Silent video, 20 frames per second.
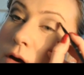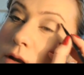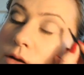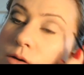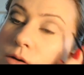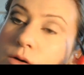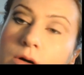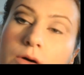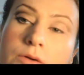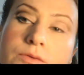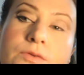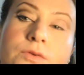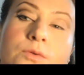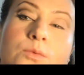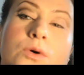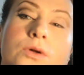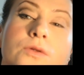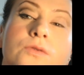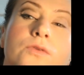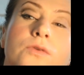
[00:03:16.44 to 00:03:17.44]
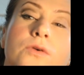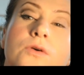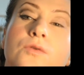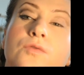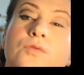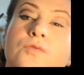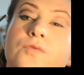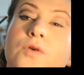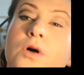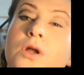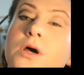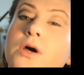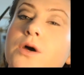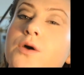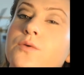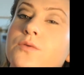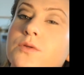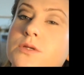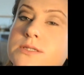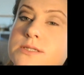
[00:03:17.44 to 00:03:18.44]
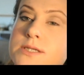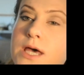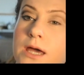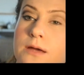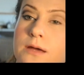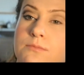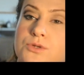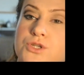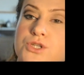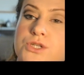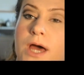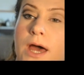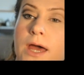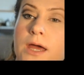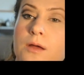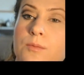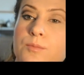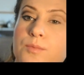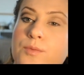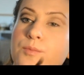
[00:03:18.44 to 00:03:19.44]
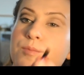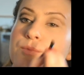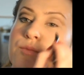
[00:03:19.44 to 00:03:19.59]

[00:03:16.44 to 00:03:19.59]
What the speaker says: you're going to want to follow the same shape.